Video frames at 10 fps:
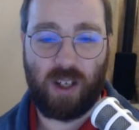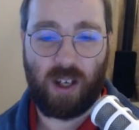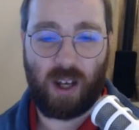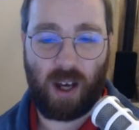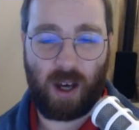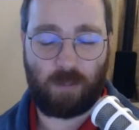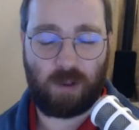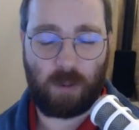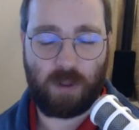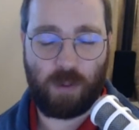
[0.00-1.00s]

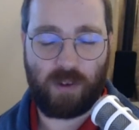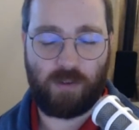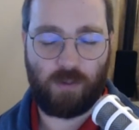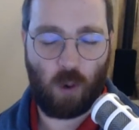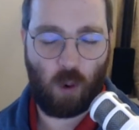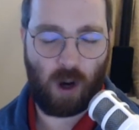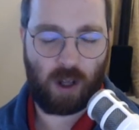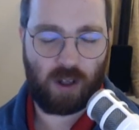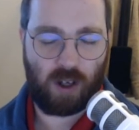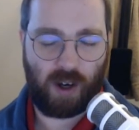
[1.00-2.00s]
probably before
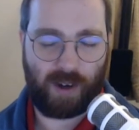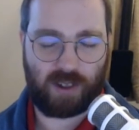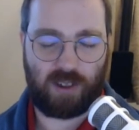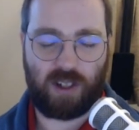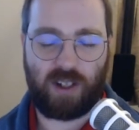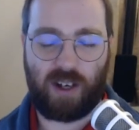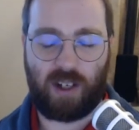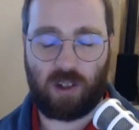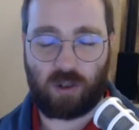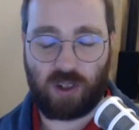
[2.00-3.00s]
I actually started
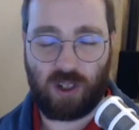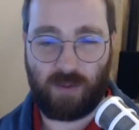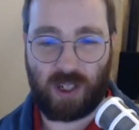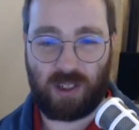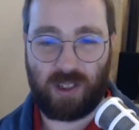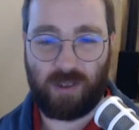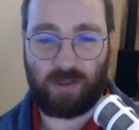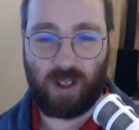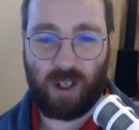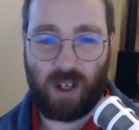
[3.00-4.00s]
long service leave.
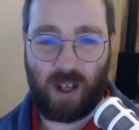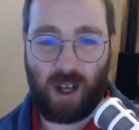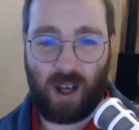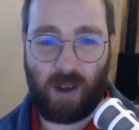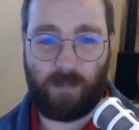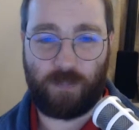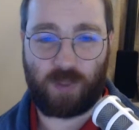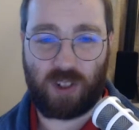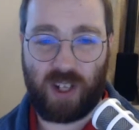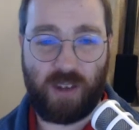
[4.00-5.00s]

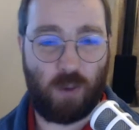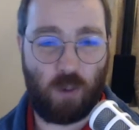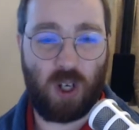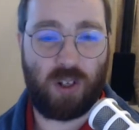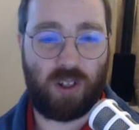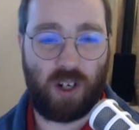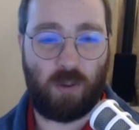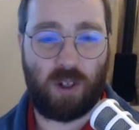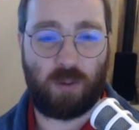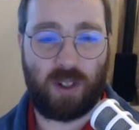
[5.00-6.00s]
So even worse than I
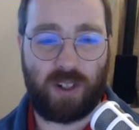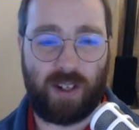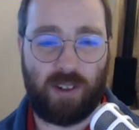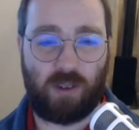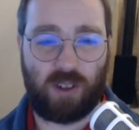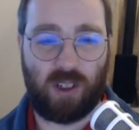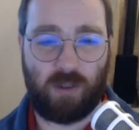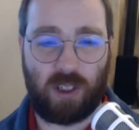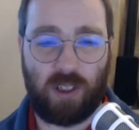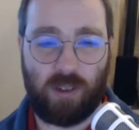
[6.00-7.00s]
was when I started long
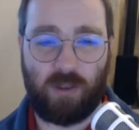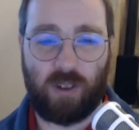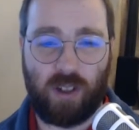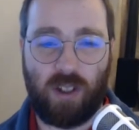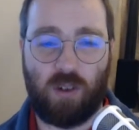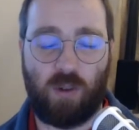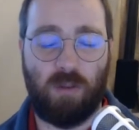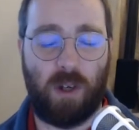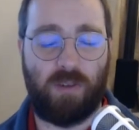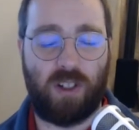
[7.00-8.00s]
service leave is where
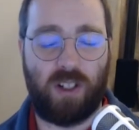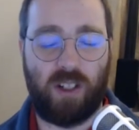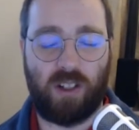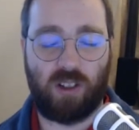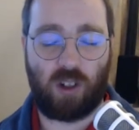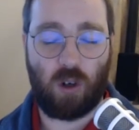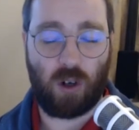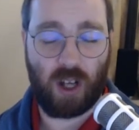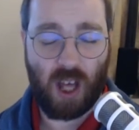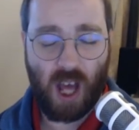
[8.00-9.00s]
my fatigue has
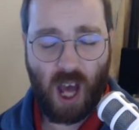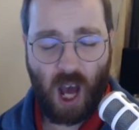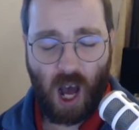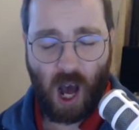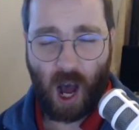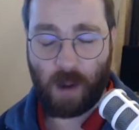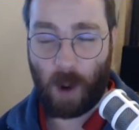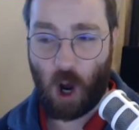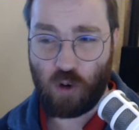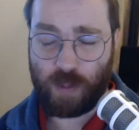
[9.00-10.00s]
gone. I'm
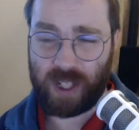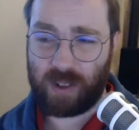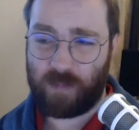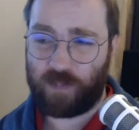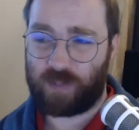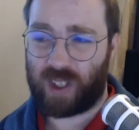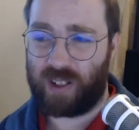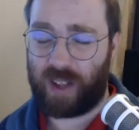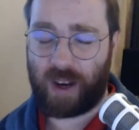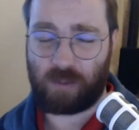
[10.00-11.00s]
hoping
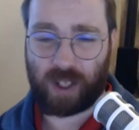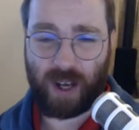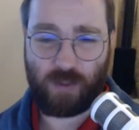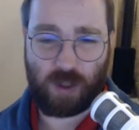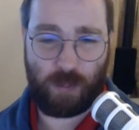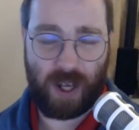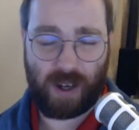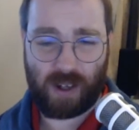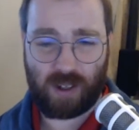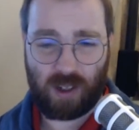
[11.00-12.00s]
that it recovers
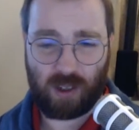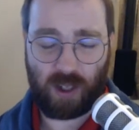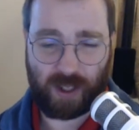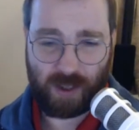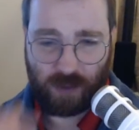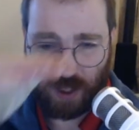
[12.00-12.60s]
better. Like if it's